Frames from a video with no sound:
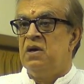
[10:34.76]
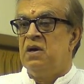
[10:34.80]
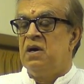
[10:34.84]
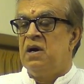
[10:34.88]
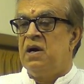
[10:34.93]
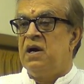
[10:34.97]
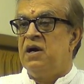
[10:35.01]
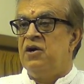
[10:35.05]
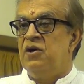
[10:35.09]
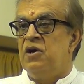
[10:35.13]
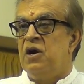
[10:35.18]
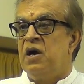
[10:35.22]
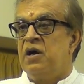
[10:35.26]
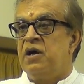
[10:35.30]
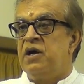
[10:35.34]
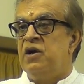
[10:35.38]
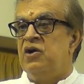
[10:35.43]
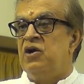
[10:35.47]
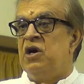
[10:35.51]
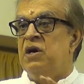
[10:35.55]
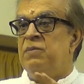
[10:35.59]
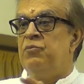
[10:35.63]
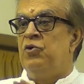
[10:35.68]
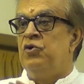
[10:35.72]

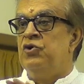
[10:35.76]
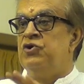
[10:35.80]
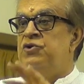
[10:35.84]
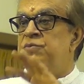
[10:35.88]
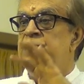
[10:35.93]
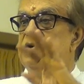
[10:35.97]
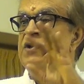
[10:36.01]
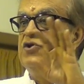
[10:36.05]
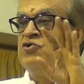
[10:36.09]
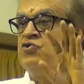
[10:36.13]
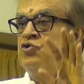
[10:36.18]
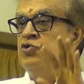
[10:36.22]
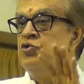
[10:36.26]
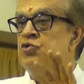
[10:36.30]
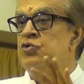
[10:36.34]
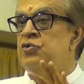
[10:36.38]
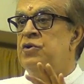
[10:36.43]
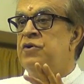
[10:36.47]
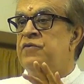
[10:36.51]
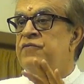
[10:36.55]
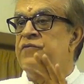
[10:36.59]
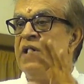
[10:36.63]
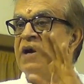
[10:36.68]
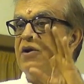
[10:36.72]
cannot both be true.
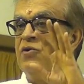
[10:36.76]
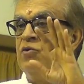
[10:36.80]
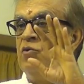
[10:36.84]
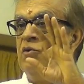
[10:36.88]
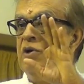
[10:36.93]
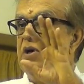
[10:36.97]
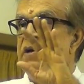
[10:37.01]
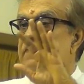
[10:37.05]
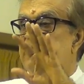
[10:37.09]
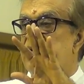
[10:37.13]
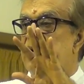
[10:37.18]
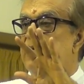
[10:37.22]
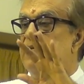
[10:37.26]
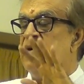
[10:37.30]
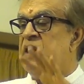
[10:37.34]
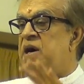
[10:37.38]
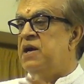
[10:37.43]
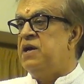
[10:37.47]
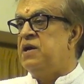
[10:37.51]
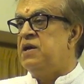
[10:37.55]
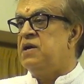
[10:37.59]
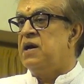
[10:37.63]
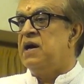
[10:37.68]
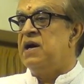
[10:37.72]
In fact, only
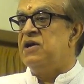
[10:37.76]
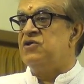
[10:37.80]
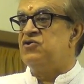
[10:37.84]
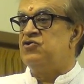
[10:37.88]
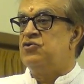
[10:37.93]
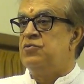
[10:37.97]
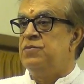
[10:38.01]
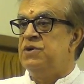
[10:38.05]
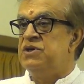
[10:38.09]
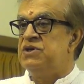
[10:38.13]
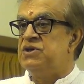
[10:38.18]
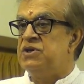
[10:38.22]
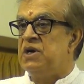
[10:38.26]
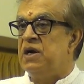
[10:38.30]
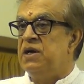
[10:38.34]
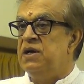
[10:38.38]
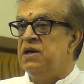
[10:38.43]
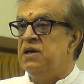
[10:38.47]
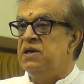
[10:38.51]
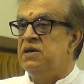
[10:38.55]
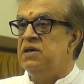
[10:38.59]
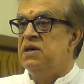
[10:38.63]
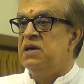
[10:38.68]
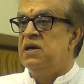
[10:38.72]
Vyavarika has to be
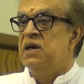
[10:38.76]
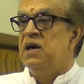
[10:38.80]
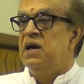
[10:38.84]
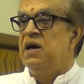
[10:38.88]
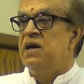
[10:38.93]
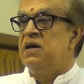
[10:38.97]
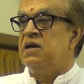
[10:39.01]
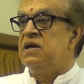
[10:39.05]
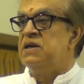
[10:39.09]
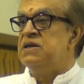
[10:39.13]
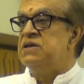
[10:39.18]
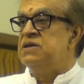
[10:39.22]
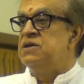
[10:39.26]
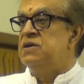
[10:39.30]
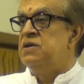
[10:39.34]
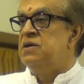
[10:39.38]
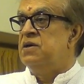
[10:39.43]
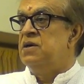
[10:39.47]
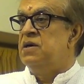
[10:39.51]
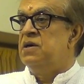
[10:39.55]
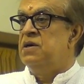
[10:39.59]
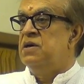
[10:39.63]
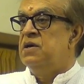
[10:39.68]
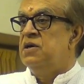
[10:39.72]
studied and
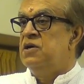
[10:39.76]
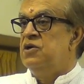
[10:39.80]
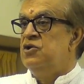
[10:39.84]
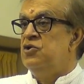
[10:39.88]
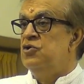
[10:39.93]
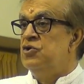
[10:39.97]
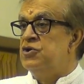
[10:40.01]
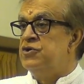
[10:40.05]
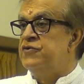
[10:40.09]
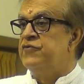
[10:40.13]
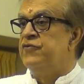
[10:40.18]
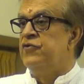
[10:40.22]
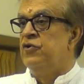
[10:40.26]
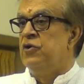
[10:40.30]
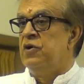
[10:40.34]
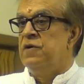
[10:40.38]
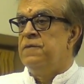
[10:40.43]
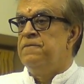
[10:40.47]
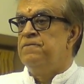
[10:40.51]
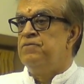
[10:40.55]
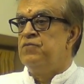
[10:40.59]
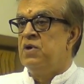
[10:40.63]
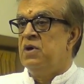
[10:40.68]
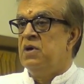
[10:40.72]
considered useful.
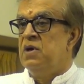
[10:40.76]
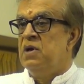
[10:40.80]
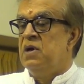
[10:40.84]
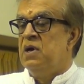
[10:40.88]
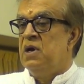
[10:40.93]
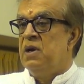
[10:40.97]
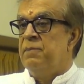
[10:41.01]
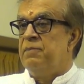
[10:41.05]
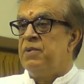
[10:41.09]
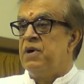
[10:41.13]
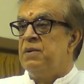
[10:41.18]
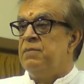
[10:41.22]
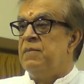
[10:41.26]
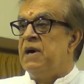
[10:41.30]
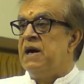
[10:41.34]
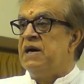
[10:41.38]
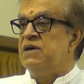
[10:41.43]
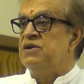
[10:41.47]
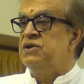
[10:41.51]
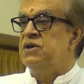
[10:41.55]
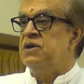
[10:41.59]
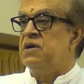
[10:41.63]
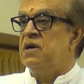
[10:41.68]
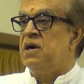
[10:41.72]

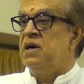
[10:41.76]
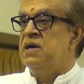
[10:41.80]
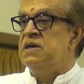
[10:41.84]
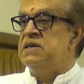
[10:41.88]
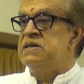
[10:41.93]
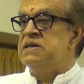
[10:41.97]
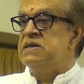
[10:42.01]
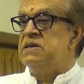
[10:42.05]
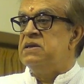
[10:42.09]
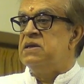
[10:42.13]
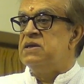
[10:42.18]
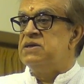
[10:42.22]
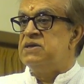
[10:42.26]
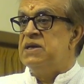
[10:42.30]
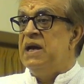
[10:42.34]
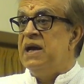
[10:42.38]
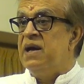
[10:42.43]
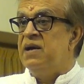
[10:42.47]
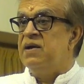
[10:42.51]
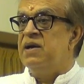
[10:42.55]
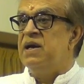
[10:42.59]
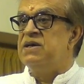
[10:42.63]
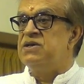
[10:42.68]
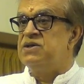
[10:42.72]
Paramarthika is the
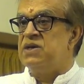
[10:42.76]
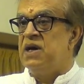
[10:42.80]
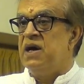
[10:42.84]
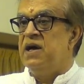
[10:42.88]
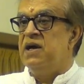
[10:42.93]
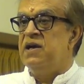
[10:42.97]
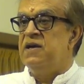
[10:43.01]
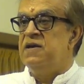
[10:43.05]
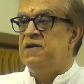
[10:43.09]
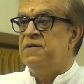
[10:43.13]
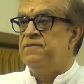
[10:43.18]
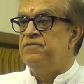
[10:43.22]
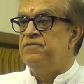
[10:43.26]
sacred side,